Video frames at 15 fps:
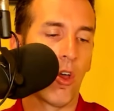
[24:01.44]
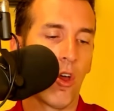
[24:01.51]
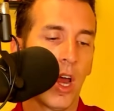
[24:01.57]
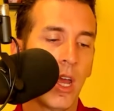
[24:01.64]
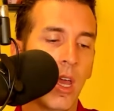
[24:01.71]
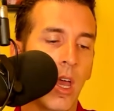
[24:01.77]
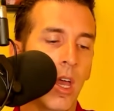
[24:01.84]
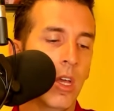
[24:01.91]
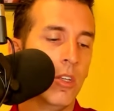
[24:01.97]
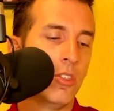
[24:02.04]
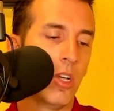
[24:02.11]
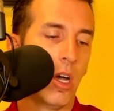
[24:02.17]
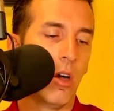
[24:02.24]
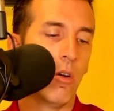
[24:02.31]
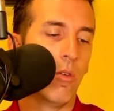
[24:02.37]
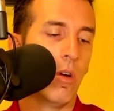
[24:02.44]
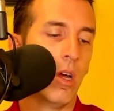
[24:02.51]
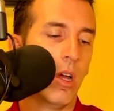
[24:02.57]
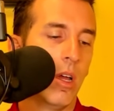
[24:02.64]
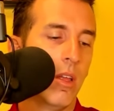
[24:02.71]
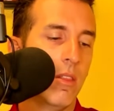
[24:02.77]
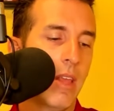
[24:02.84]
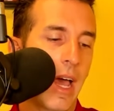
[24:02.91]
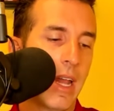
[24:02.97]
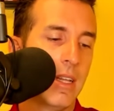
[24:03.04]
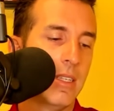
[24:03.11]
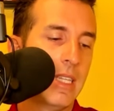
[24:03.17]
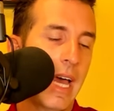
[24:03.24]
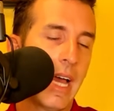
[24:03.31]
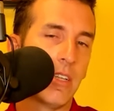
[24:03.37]
right, so that
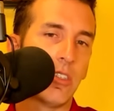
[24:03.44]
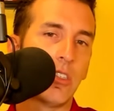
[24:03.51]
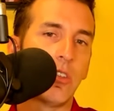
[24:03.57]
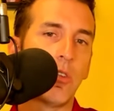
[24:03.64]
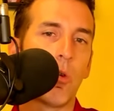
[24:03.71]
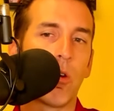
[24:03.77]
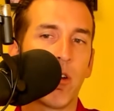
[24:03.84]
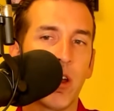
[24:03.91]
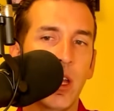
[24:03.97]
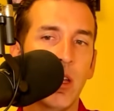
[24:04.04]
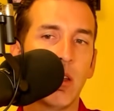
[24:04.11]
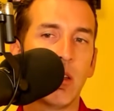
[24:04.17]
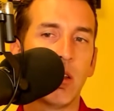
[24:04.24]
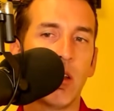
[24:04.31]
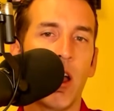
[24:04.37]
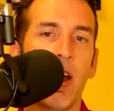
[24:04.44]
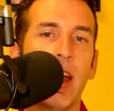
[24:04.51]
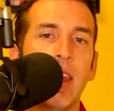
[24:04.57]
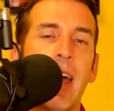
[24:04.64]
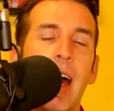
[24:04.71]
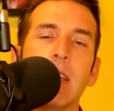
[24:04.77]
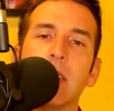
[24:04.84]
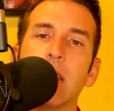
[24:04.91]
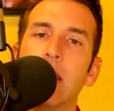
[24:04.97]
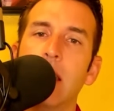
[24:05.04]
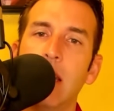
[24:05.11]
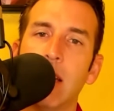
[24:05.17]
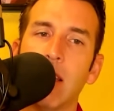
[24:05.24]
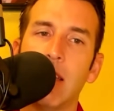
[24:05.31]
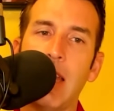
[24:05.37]
is that story. All right, that is the
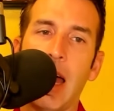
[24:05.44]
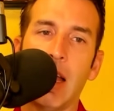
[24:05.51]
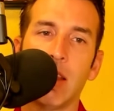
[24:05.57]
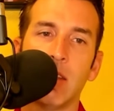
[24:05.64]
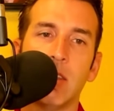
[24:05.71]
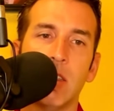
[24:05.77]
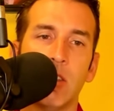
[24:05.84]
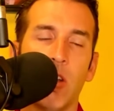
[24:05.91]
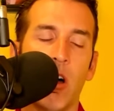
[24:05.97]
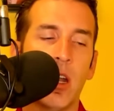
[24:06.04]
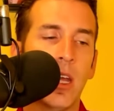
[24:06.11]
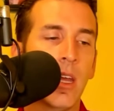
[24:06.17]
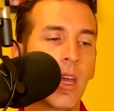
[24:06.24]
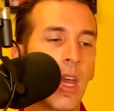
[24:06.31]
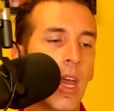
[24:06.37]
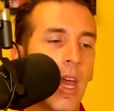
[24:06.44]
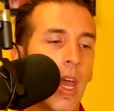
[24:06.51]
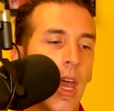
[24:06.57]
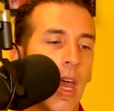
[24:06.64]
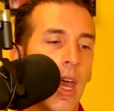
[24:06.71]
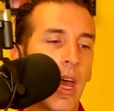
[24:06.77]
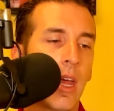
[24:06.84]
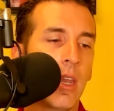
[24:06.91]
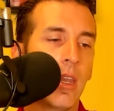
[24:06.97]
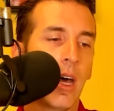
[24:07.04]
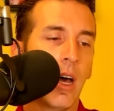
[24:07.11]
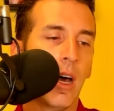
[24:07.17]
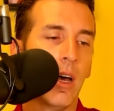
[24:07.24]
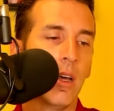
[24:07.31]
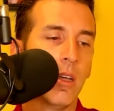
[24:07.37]
legal analysis on it, and
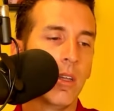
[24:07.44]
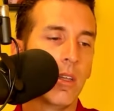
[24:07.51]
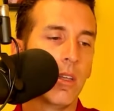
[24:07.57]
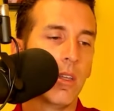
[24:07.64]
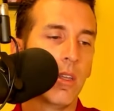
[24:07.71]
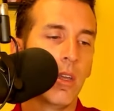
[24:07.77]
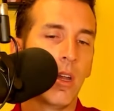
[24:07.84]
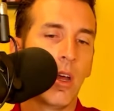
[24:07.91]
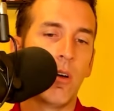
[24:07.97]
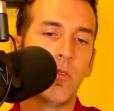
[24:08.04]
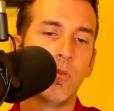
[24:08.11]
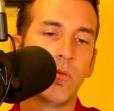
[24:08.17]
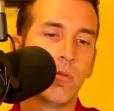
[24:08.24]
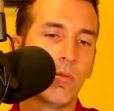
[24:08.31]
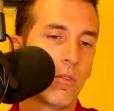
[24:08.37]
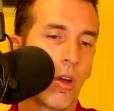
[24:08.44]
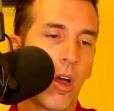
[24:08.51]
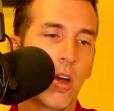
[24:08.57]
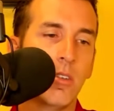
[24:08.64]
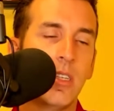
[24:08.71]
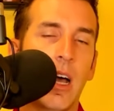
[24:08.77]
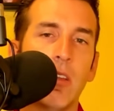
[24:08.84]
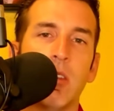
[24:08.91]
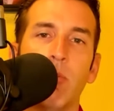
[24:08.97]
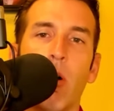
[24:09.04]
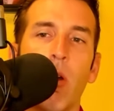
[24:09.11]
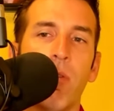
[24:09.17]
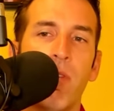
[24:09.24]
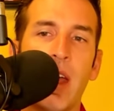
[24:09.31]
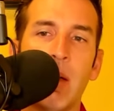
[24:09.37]
you know, hearts out to
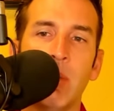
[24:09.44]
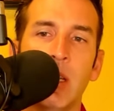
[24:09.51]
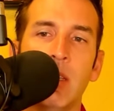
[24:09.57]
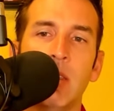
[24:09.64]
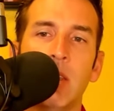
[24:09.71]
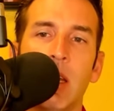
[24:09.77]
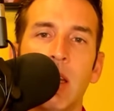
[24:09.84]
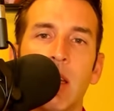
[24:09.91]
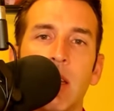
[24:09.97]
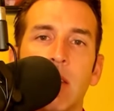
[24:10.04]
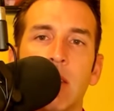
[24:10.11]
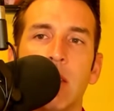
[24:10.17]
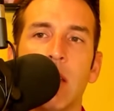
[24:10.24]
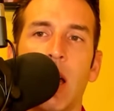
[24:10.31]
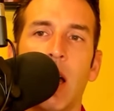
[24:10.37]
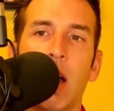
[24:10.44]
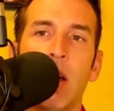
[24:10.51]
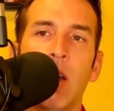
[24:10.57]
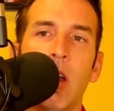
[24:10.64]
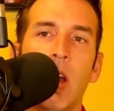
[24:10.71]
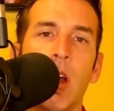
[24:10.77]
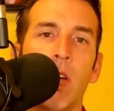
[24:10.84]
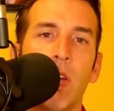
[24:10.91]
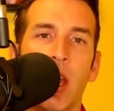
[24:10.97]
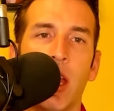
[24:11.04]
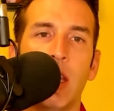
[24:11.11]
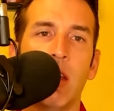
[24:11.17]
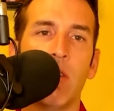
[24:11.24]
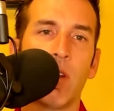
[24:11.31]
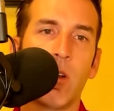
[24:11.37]
both families. It's really
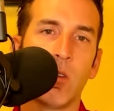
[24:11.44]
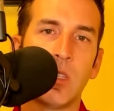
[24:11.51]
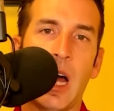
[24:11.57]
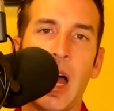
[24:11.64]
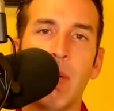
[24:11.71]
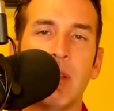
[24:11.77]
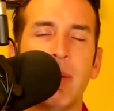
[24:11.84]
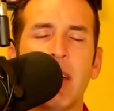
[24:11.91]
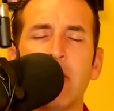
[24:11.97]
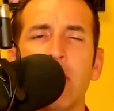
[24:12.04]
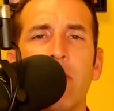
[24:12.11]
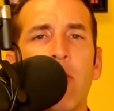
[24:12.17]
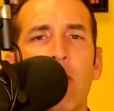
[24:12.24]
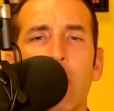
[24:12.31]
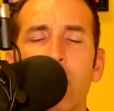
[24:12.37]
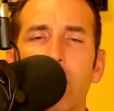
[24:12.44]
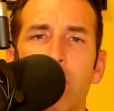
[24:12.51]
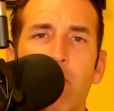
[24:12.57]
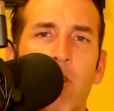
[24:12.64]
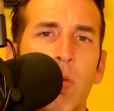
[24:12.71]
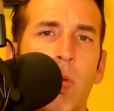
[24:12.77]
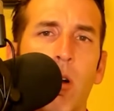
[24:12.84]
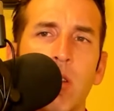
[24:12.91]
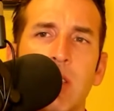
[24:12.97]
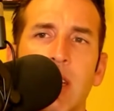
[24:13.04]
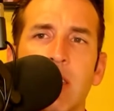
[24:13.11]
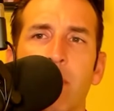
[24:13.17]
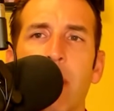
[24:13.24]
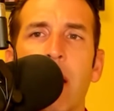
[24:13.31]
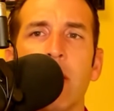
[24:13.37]
a difficult time, especially for both
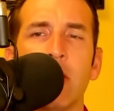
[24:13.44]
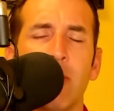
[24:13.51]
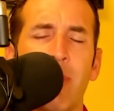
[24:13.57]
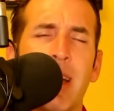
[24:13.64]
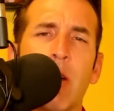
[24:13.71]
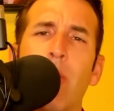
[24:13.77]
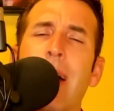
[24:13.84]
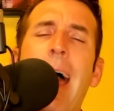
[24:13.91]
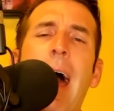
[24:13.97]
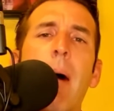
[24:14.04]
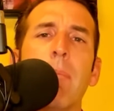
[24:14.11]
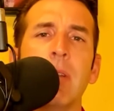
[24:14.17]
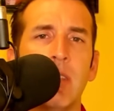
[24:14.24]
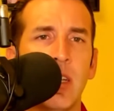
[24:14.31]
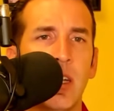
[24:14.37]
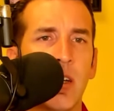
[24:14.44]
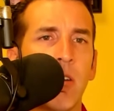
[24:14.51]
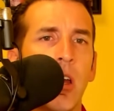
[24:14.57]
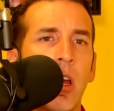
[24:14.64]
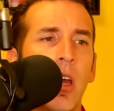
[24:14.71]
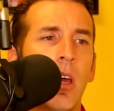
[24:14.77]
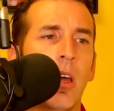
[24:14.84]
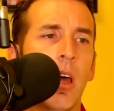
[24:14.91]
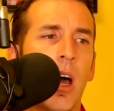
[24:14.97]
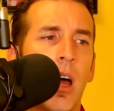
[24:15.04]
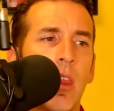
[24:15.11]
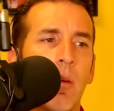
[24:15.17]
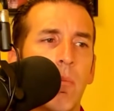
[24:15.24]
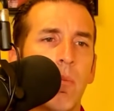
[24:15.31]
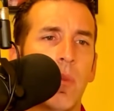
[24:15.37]
sets of parents. No matter what happens here,
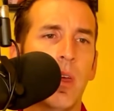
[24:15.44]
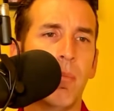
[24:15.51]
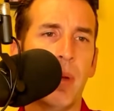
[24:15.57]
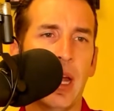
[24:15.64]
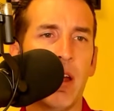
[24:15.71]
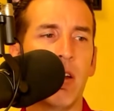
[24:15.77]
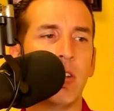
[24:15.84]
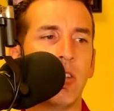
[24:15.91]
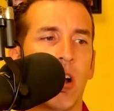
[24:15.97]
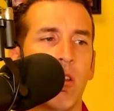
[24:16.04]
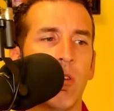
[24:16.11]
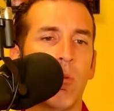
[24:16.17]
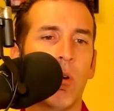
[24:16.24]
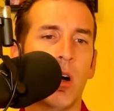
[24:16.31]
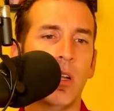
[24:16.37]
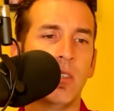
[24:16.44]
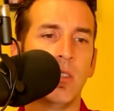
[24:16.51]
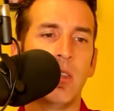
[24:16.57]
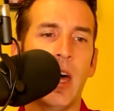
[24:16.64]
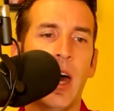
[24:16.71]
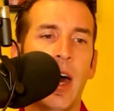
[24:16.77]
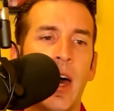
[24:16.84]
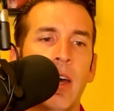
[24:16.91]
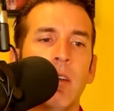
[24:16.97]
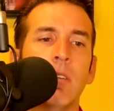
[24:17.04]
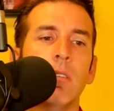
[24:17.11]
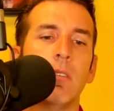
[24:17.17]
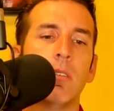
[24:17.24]
the parents are the ones that